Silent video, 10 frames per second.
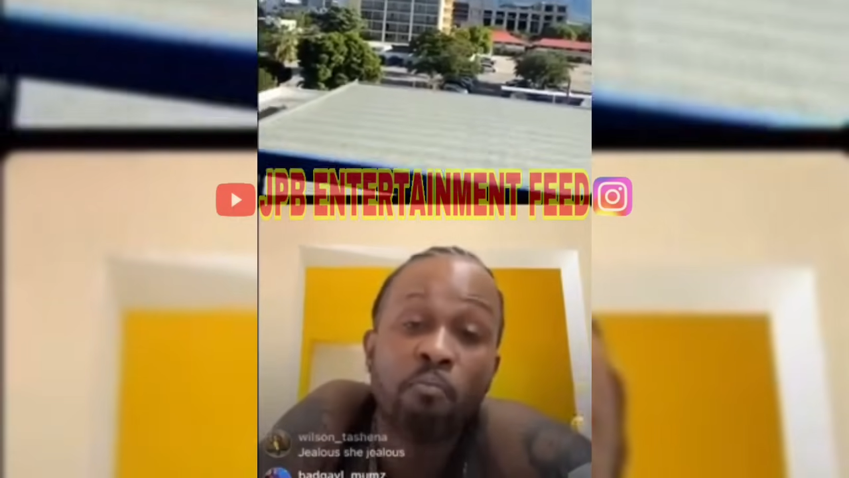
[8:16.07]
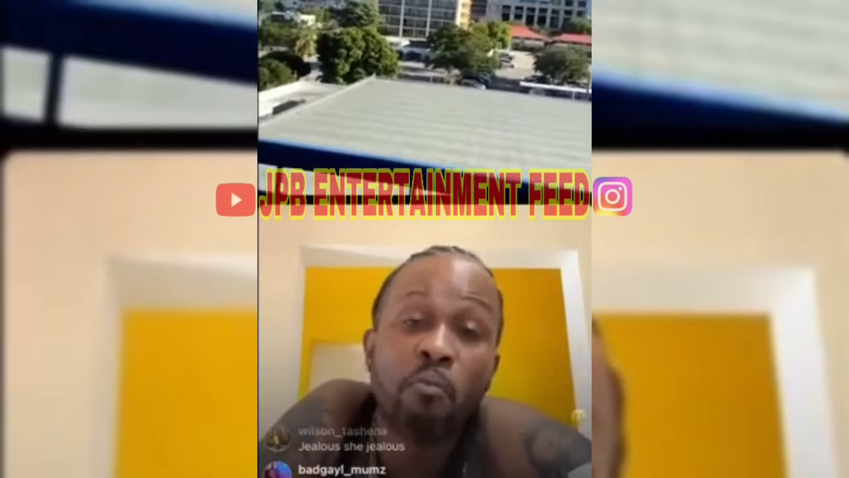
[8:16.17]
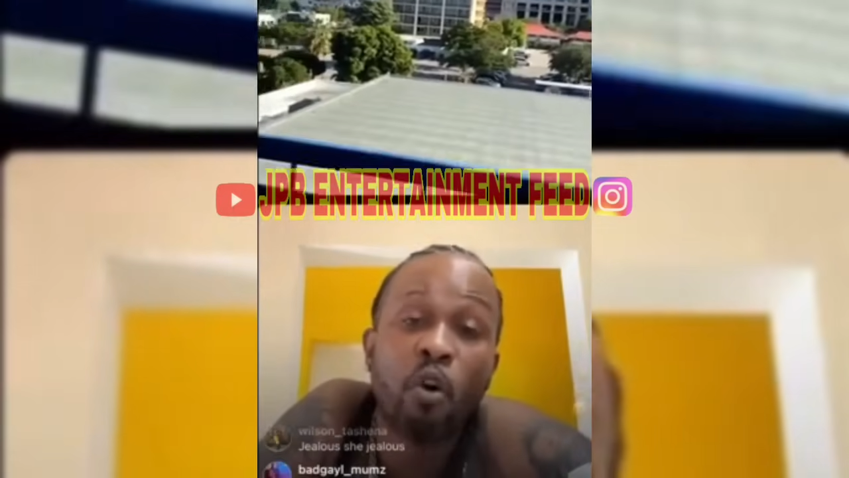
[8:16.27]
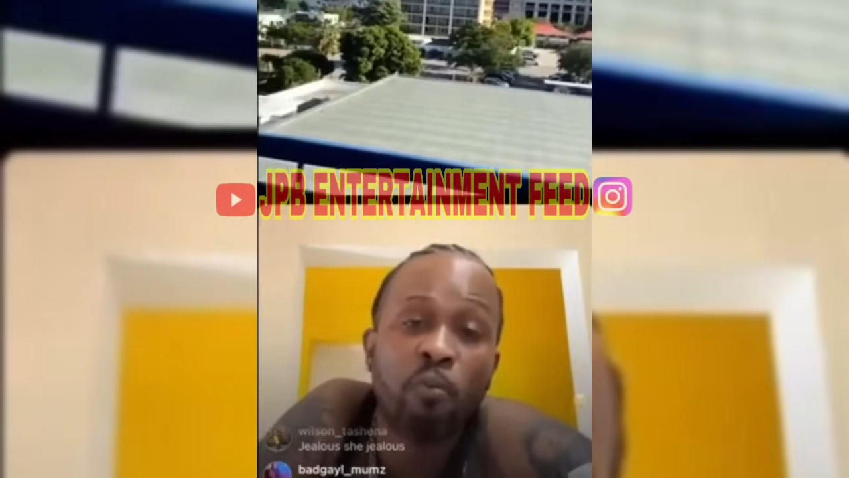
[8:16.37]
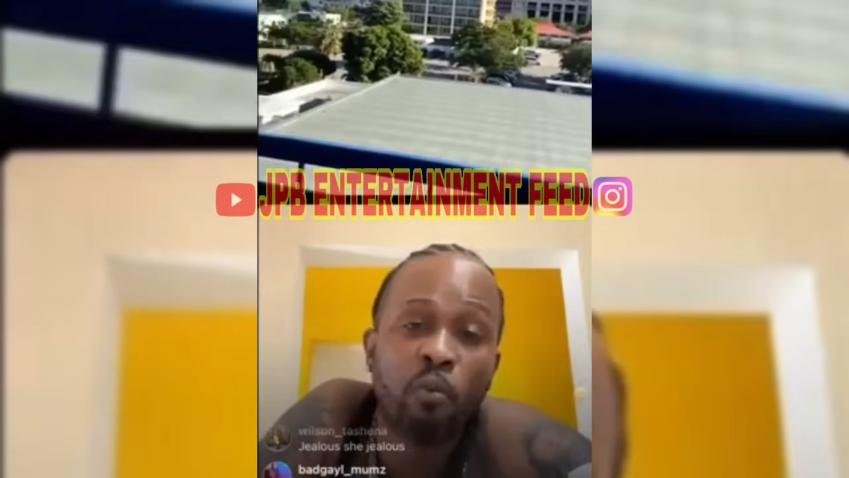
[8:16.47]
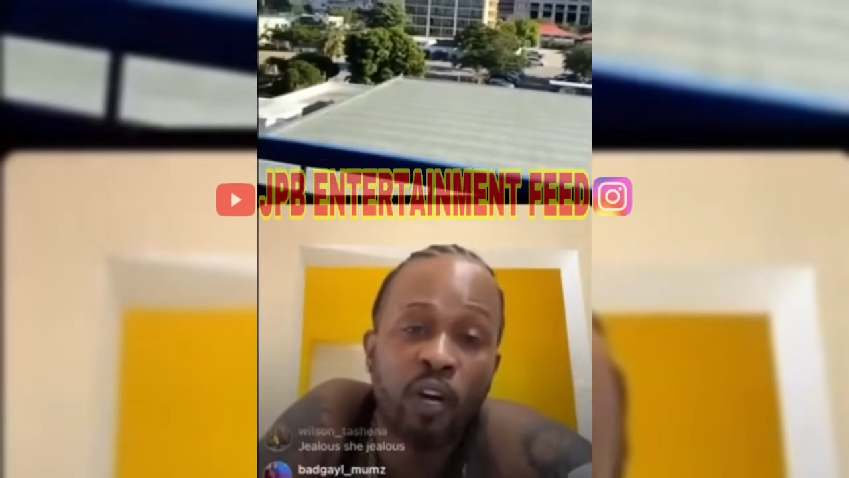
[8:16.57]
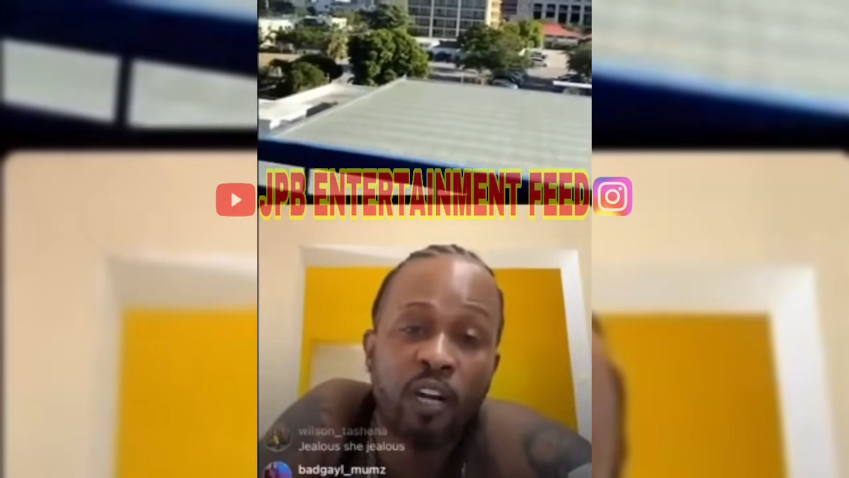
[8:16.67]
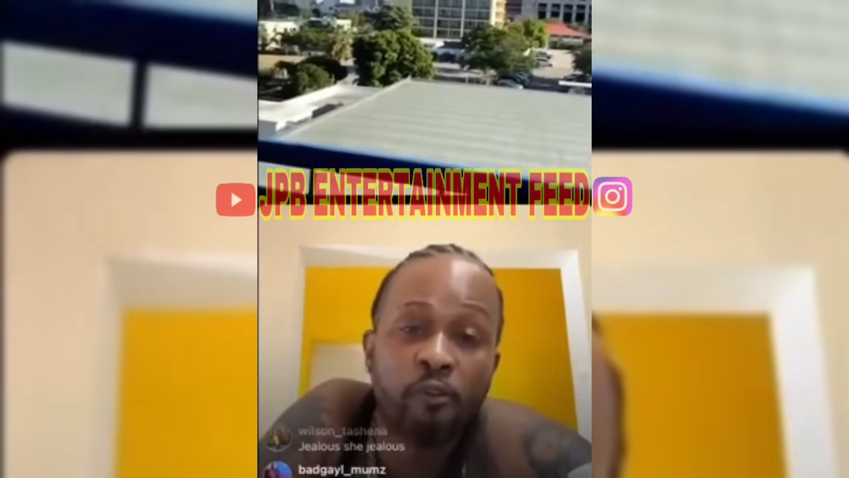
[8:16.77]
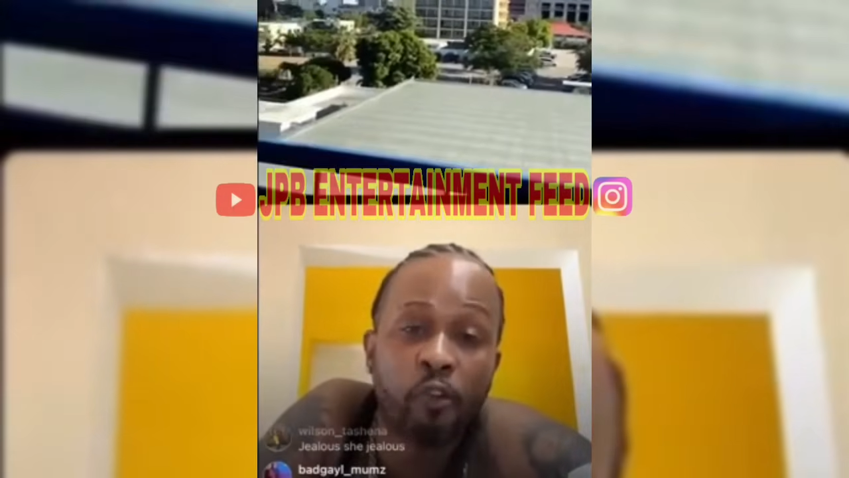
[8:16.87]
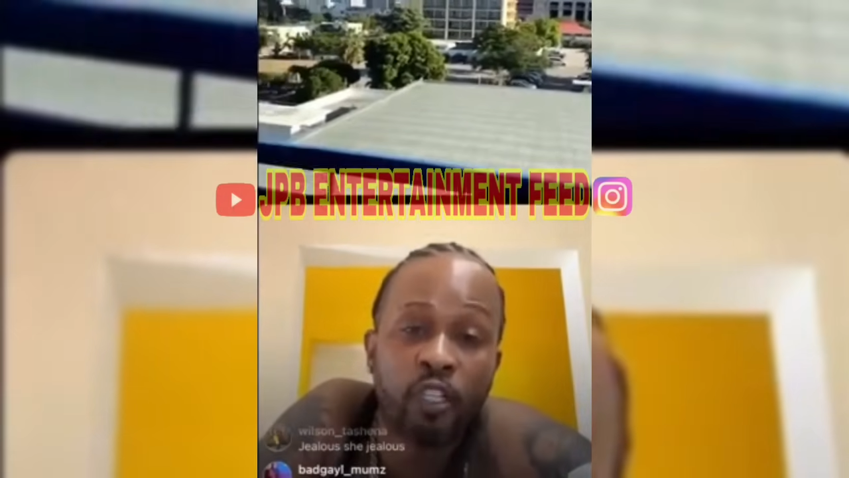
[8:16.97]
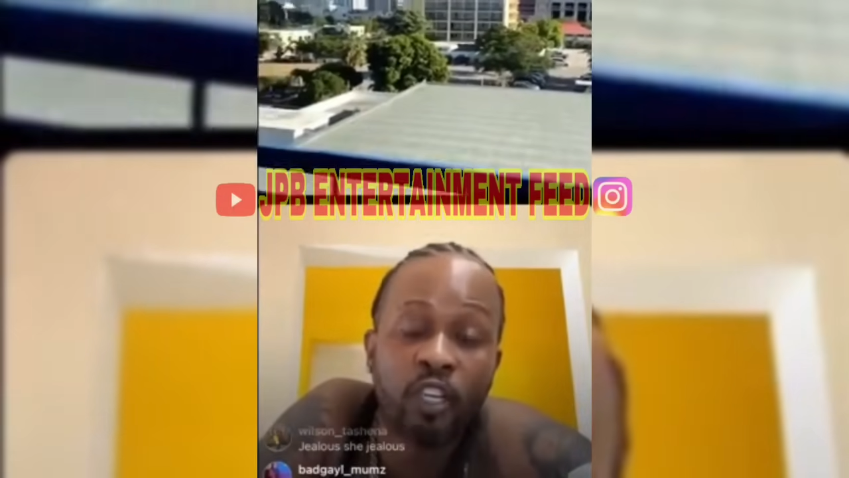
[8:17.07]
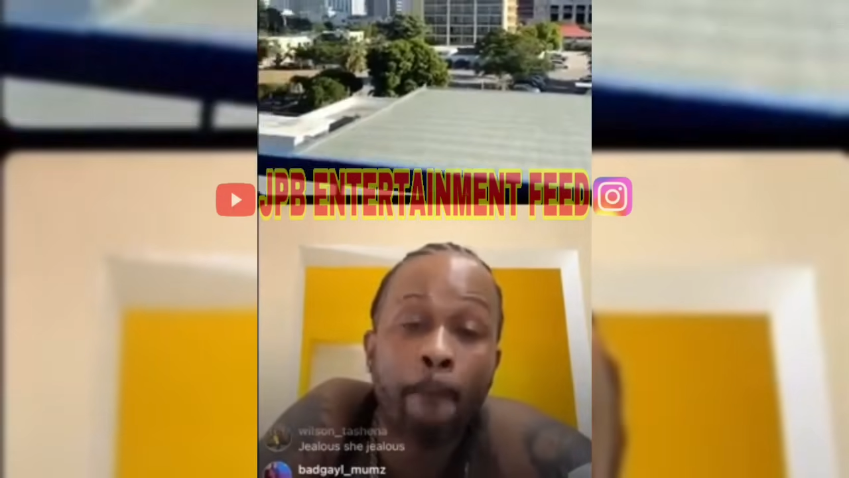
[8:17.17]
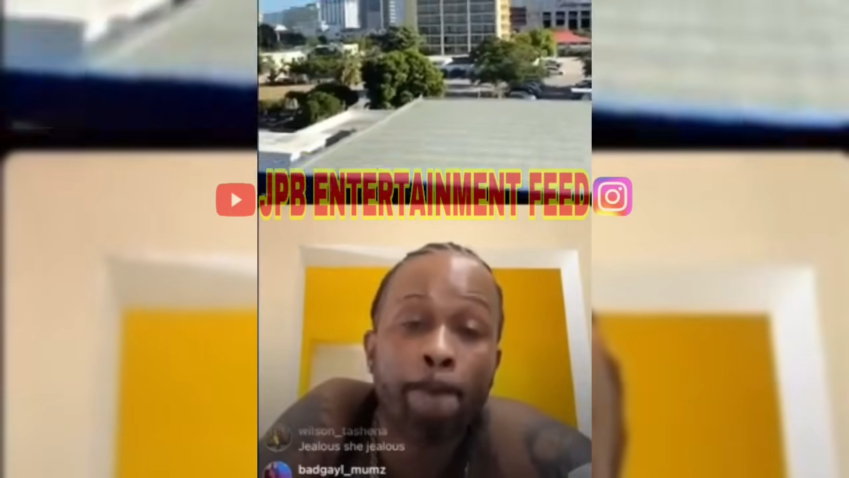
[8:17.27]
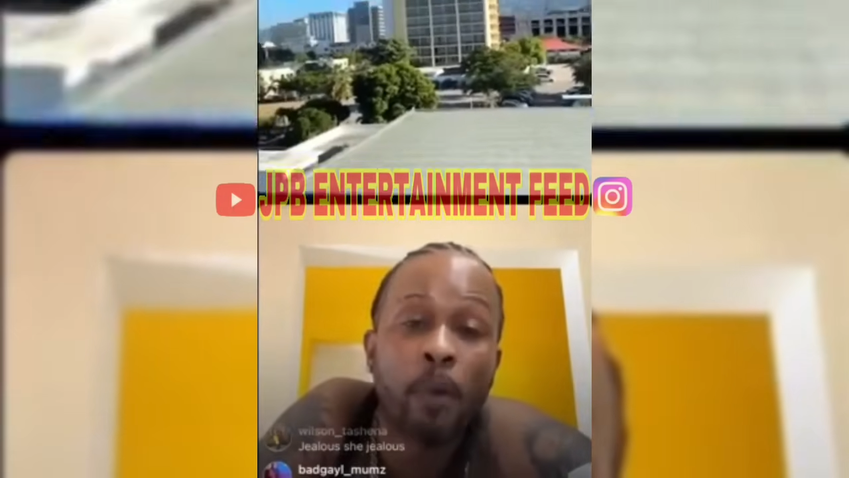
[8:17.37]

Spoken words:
And you more want to fuck.